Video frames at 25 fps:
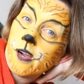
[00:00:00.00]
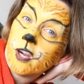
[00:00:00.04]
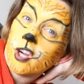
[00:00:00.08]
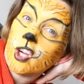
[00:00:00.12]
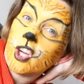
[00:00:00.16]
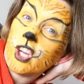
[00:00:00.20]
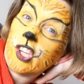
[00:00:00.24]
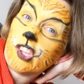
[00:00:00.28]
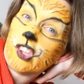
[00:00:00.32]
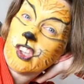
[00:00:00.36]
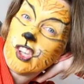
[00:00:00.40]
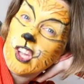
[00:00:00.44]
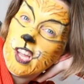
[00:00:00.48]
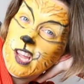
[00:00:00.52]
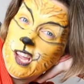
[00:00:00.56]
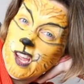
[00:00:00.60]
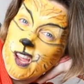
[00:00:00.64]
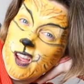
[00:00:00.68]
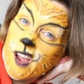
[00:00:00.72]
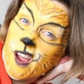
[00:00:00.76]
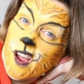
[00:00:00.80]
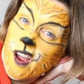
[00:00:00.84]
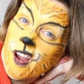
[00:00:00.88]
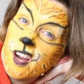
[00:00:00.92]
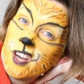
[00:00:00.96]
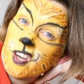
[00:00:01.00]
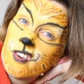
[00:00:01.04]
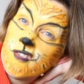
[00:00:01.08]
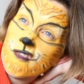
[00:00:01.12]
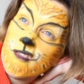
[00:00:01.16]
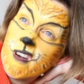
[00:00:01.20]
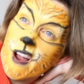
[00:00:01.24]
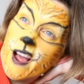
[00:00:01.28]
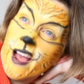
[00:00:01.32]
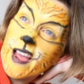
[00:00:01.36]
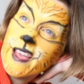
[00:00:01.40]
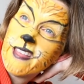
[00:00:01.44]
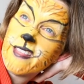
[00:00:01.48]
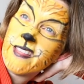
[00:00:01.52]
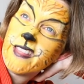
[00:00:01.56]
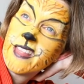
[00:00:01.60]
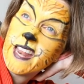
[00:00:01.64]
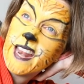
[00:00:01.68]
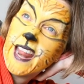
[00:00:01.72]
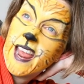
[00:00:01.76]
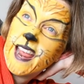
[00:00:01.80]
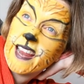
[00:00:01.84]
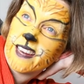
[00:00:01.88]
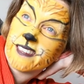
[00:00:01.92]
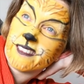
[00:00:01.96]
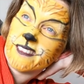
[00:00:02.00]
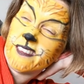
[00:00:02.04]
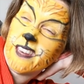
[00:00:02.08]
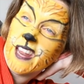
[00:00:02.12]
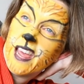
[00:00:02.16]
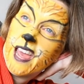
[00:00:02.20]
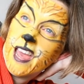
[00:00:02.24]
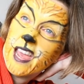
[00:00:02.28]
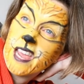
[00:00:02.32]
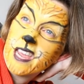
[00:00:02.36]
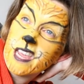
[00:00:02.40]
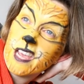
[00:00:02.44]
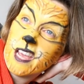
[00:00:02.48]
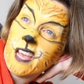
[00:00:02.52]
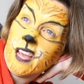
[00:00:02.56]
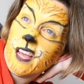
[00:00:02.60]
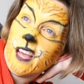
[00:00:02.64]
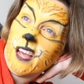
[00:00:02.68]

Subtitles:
Because right the next day,